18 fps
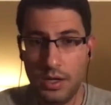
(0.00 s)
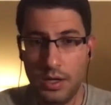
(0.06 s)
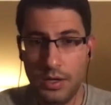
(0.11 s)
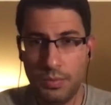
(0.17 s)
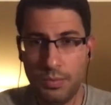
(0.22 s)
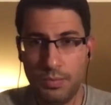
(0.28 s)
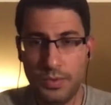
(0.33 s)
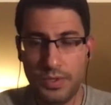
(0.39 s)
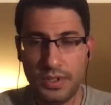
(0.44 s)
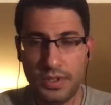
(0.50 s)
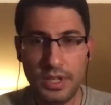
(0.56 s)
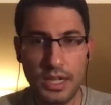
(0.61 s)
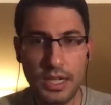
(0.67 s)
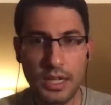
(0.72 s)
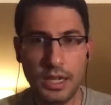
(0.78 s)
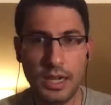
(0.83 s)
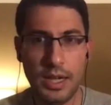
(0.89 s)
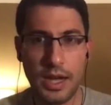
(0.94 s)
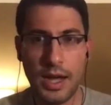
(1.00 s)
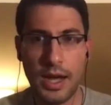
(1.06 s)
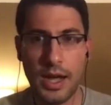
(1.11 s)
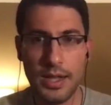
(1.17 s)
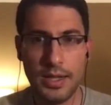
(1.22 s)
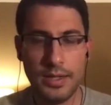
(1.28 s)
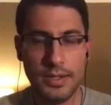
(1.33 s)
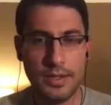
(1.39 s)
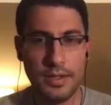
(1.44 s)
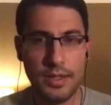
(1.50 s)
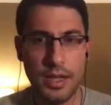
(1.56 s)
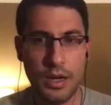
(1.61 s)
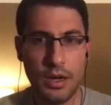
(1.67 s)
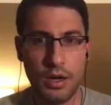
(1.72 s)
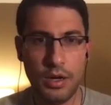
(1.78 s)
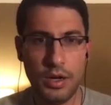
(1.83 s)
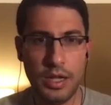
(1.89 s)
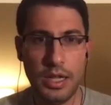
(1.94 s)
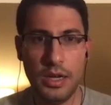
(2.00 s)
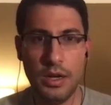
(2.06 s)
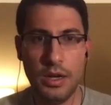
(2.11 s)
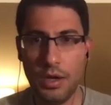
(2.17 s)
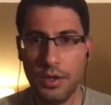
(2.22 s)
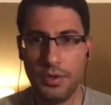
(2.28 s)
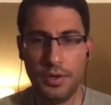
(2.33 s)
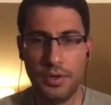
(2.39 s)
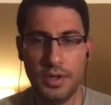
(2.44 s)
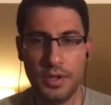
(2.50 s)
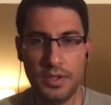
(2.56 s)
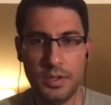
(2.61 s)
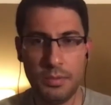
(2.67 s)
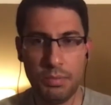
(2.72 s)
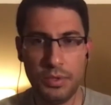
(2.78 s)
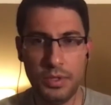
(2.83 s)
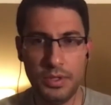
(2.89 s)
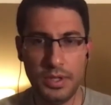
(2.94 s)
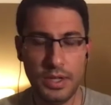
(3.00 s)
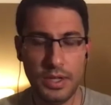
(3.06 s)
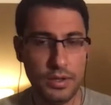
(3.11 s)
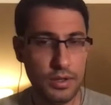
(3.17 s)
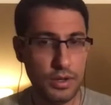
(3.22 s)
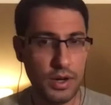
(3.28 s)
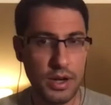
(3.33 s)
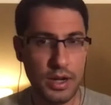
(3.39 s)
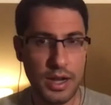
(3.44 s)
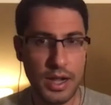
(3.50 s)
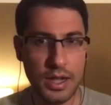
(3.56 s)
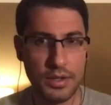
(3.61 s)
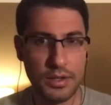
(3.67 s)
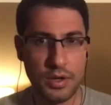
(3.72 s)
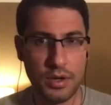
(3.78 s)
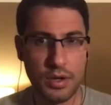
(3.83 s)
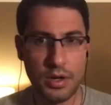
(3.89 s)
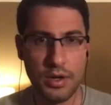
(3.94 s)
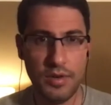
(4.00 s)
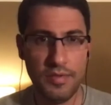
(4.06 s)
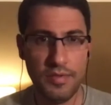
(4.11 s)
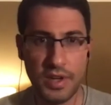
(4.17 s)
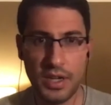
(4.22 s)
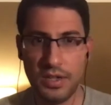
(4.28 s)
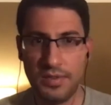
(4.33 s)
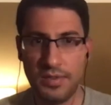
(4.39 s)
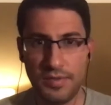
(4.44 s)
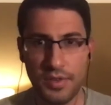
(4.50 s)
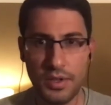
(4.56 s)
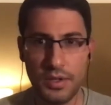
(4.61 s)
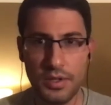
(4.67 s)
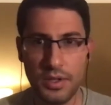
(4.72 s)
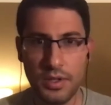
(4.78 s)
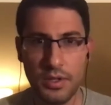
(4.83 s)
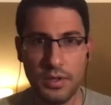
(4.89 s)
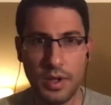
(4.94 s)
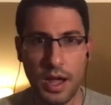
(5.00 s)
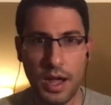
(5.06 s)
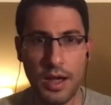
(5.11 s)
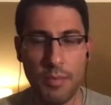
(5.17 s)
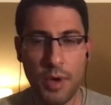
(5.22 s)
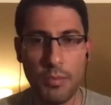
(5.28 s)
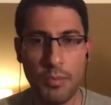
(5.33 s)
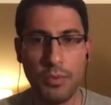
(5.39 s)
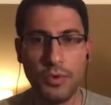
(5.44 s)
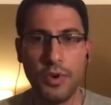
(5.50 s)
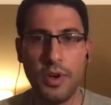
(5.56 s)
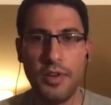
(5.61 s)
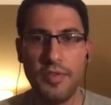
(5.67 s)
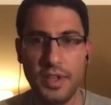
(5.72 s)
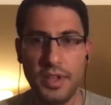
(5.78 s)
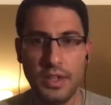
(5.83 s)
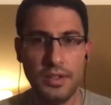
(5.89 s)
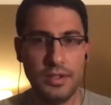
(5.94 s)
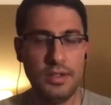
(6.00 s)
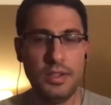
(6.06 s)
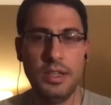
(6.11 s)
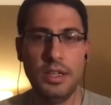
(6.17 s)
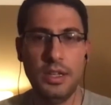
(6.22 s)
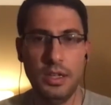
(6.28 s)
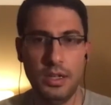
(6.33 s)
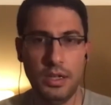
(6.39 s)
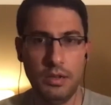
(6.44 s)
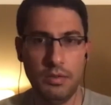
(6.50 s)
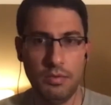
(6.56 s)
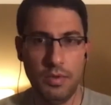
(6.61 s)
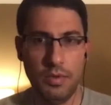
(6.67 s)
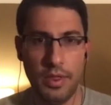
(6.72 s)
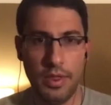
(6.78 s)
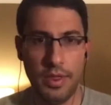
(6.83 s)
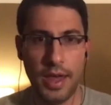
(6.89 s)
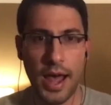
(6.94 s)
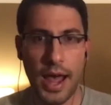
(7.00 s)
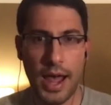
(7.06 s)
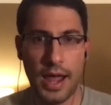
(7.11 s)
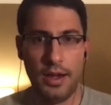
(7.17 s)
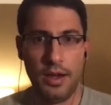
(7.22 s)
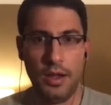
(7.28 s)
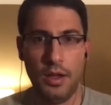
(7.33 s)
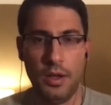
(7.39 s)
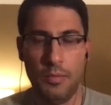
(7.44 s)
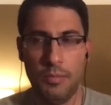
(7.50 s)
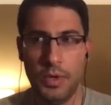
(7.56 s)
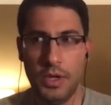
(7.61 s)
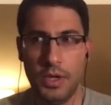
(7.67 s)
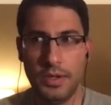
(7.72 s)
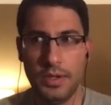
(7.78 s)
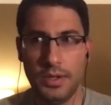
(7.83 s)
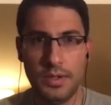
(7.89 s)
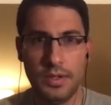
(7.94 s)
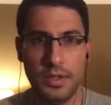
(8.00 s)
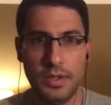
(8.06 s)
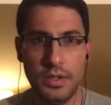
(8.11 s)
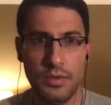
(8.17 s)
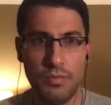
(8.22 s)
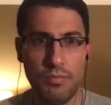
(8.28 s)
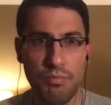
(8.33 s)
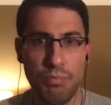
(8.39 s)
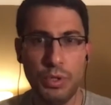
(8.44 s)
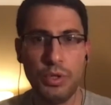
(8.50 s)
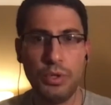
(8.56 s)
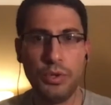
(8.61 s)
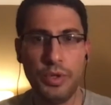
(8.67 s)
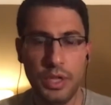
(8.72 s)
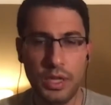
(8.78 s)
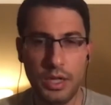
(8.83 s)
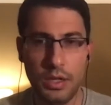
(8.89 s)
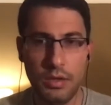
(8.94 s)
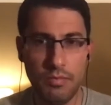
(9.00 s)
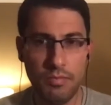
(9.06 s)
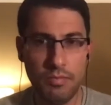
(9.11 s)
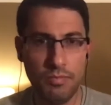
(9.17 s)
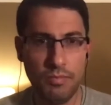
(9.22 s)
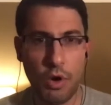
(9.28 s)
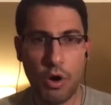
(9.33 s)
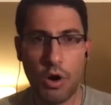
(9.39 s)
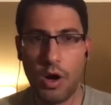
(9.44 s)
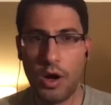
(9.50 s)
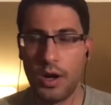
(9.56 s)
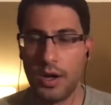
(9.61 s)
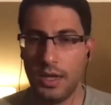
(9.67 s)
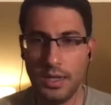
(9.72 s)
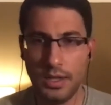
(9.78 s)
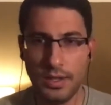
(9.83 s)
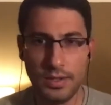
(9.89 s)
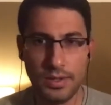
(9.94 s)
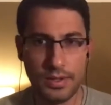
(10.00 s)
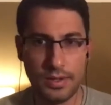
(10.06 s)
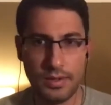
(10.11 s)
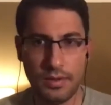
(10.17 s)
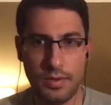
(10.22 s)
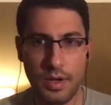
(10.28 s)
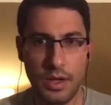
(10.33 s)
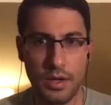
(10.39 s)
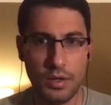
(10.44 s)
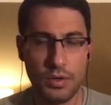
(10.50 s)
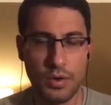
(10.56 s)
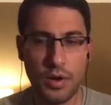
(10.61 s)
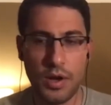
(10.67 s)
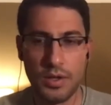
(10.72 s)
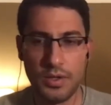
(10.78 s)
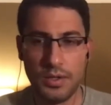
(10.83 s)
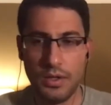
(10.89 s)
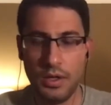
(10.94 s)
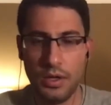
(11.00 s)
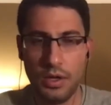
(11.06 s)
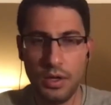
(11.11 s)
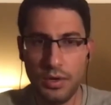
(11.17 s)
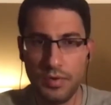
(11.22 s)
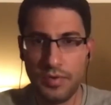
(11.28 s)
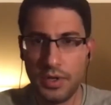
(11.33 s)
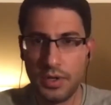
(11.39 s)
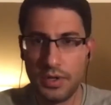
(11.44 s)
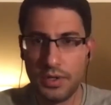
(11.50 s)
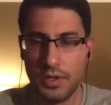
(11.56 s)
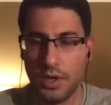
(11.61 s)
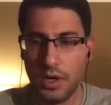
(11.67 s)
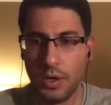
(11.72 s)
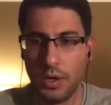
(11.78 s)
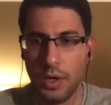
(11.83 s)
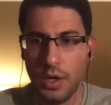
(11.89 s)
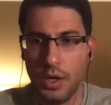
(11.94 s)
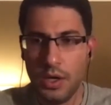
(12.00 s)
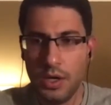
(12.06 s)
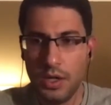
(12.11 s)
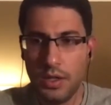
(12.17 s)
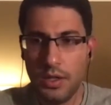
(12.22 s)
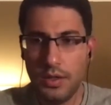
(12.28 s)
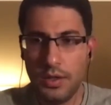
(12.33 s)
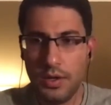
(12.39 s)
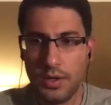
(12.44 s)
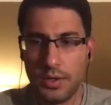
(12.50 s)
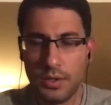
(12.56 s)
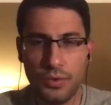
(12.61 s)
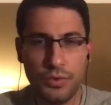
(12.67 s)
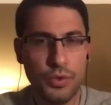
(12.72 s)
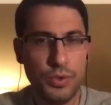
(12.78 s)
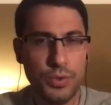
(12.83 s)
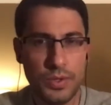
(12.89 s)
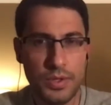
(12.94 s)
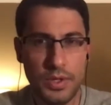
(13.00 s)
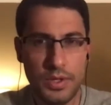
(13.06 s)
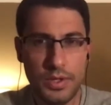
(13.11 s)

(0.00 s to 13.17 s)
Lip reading: seeing guys that are in other disciplines get to try NASCAR and vice versa, I'm loving seeing that, because it's just building audience and crossing it over. So that there's a looseness